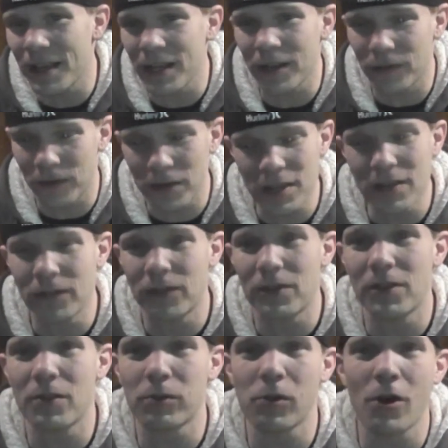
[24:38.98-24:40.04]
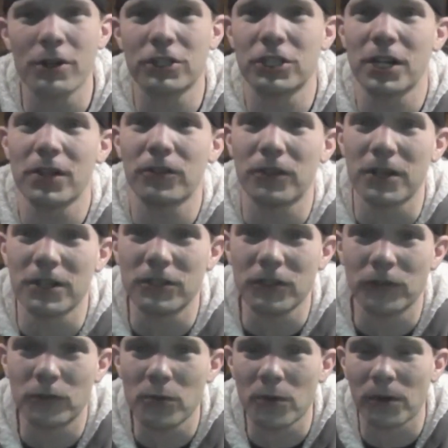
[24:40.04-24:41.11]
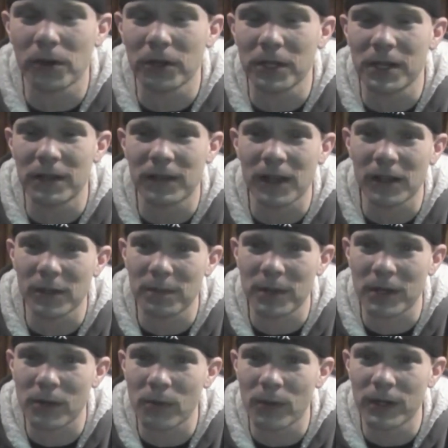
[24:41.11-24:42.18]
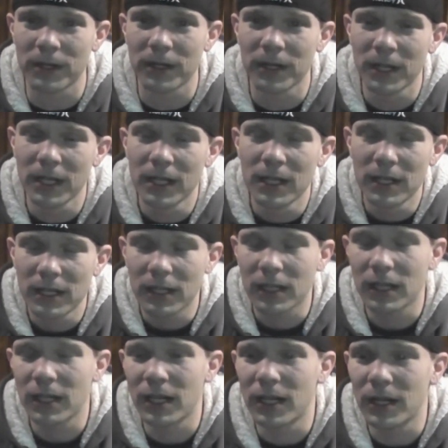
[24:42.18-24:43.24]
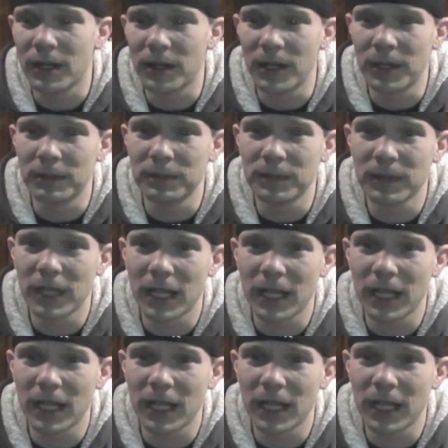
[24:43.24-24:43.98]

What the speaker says: think these launch titles it's just too early to tell to pick a winner. I'm